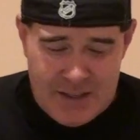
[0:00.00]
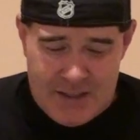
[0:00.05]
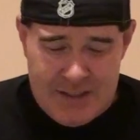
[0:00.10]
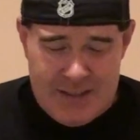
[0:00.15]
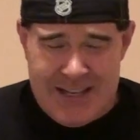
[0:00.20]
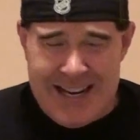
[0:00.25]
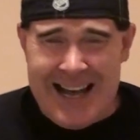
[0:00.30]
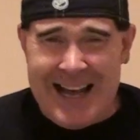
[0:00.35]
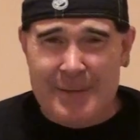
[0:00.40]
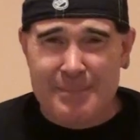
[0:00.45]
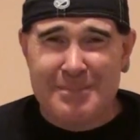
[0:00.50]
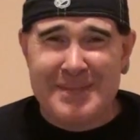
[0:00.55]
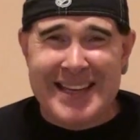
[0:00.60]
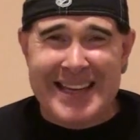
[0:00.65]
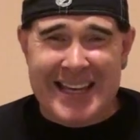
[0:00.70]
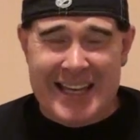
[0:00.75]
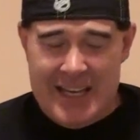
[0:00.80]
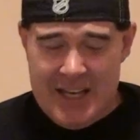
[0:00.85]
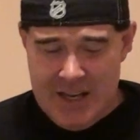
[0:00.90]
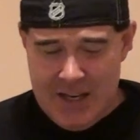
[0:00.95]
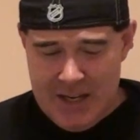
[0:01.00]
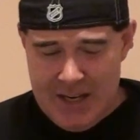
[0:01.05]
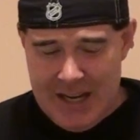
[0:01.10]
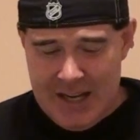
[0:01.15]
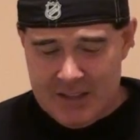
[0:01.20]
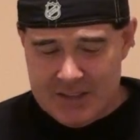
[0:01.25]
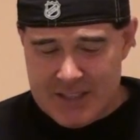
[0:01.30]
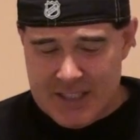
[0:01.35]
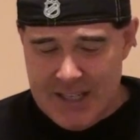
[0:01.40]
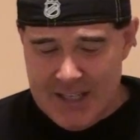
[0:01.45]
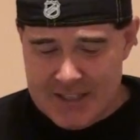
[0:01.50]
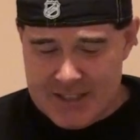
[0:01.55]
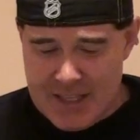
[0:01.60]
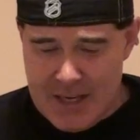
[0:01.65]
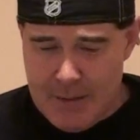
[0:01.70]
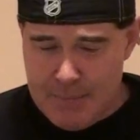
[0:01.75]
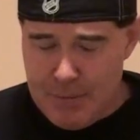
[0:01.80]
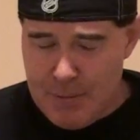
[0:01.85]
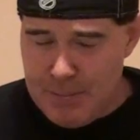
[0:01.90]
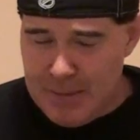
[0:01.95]
Not me. I'll take
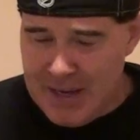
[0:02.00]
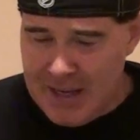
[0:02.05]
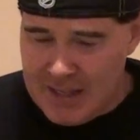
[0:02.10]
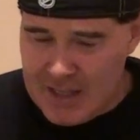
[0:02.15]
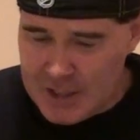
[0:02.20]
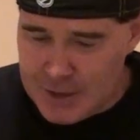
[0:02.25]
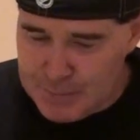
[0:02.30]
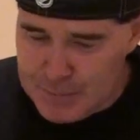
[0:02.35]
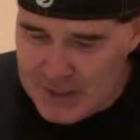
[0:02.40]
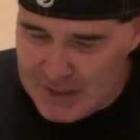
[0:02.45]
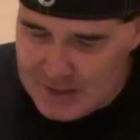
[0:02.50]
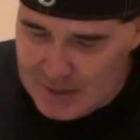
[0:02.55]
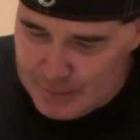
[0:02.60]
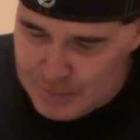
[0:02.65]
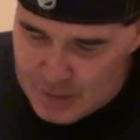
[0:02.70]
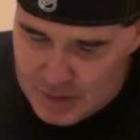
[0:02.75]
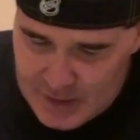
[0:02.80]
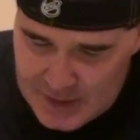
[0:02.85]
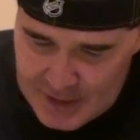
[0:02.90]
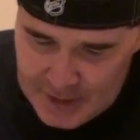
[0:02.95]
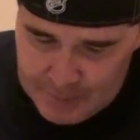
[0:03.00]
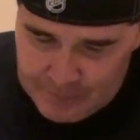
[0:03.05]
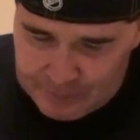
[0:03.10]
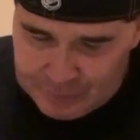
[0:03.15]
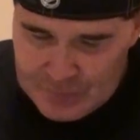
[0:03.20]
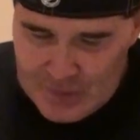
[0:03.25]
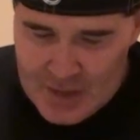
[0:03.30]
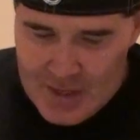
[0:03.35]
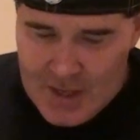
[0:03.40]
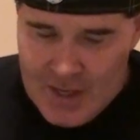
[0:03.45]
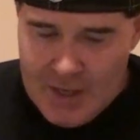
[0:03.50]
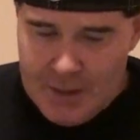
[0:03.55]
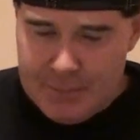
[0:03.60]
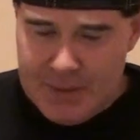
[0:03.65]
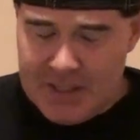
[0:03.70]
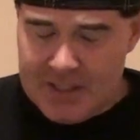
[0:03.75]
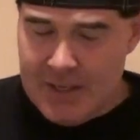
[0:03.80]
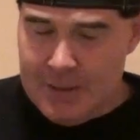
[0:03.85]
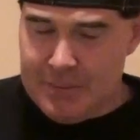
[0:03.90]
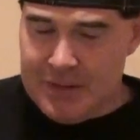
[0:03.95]
Tampa Bay. That's pick number eight.
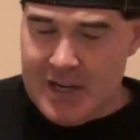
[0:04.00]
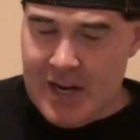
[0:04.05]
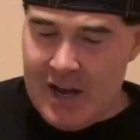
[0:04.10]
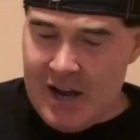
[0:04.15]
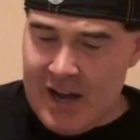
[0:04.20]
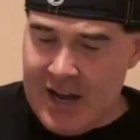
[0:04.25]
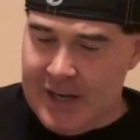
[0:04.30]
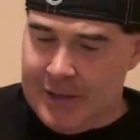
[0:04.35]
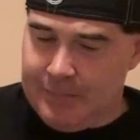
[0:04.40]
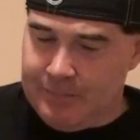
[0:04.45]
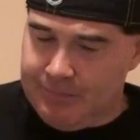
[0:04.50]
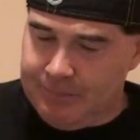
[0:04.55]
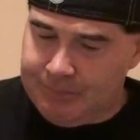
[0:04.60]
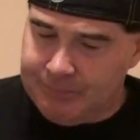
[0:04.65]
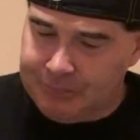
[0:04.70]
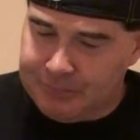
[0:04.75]
Pick number nine.